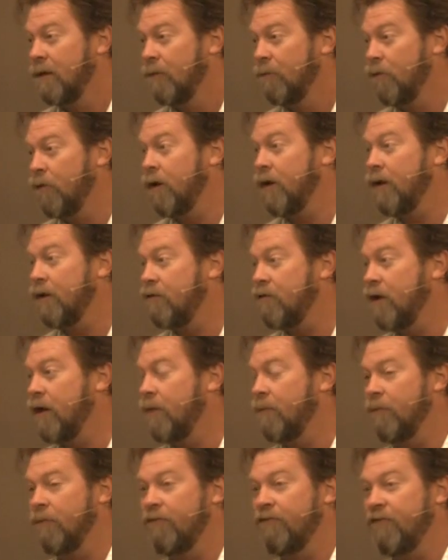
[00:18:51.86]
Pretty
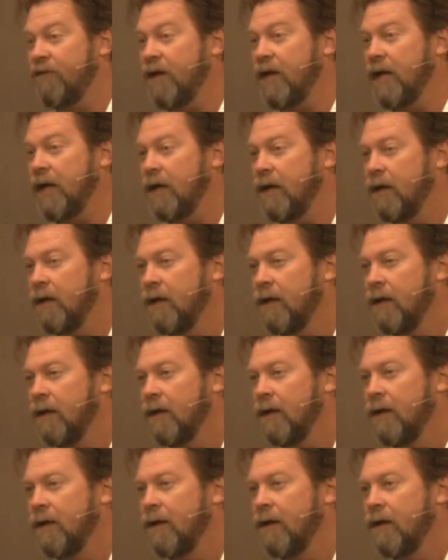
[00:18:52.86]
incredible feat.
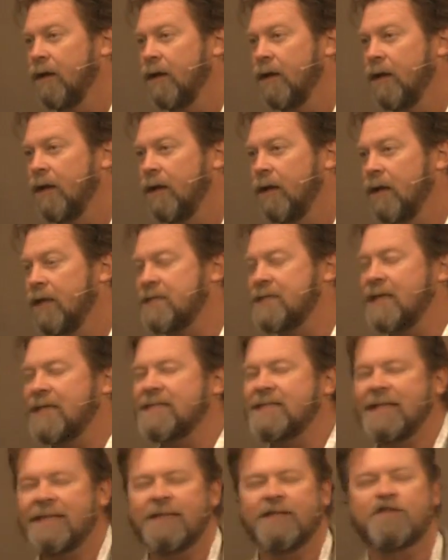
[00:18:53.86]
It
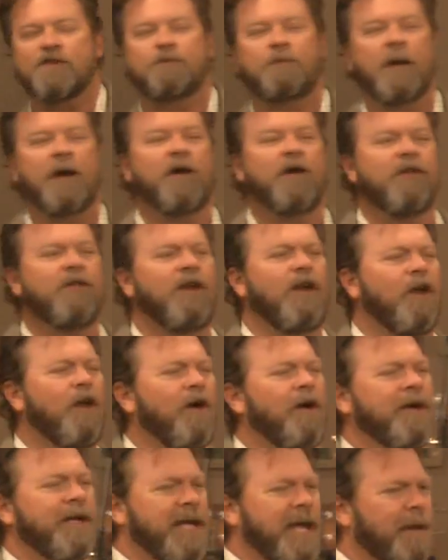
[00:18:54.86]
says that the Spirit of the
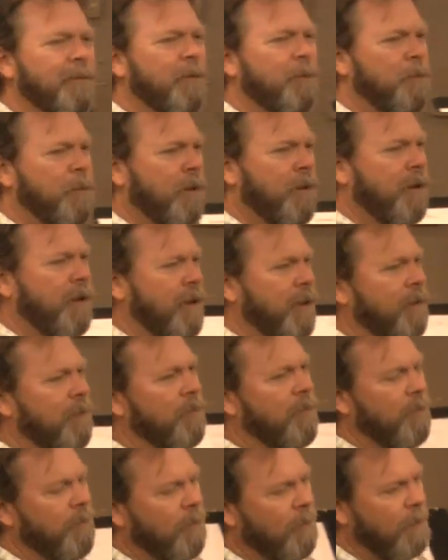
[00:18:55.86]
Lord came upon him,
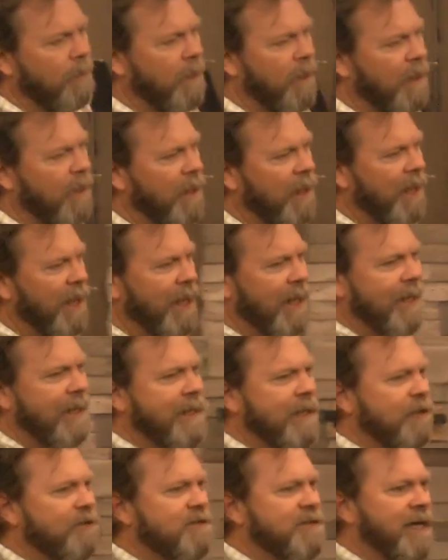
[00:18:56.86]
and he
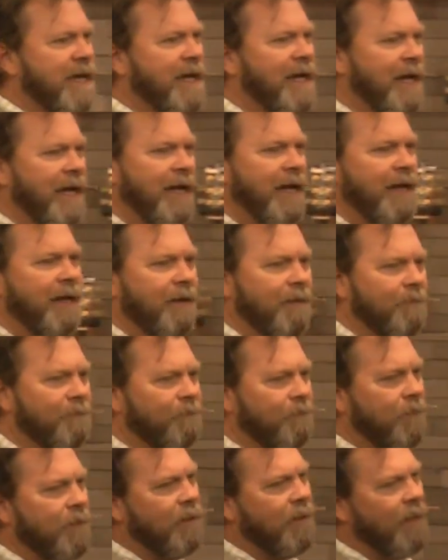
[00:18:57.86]
kills that lion.
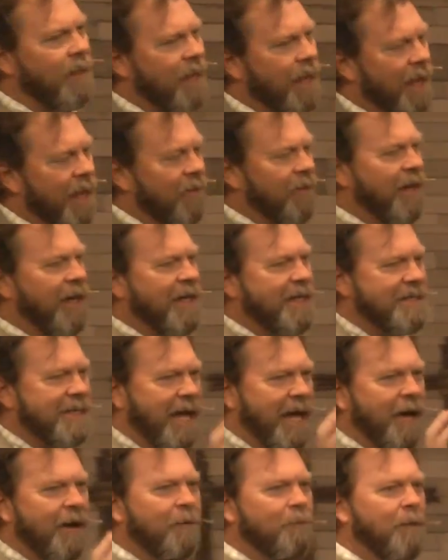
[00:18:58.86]
And then he's
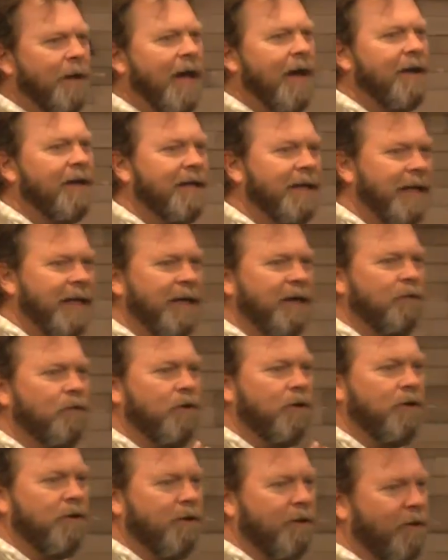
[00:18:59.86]
out about again,
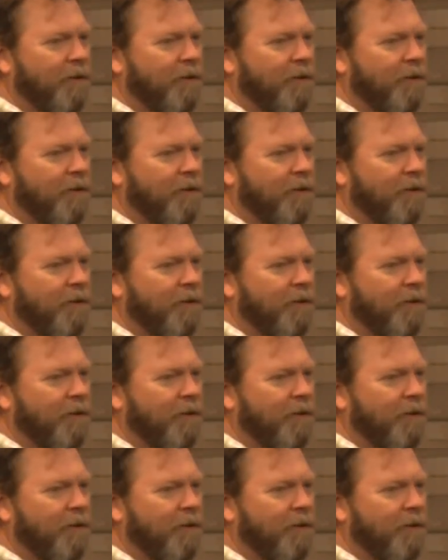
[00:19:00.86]
wandering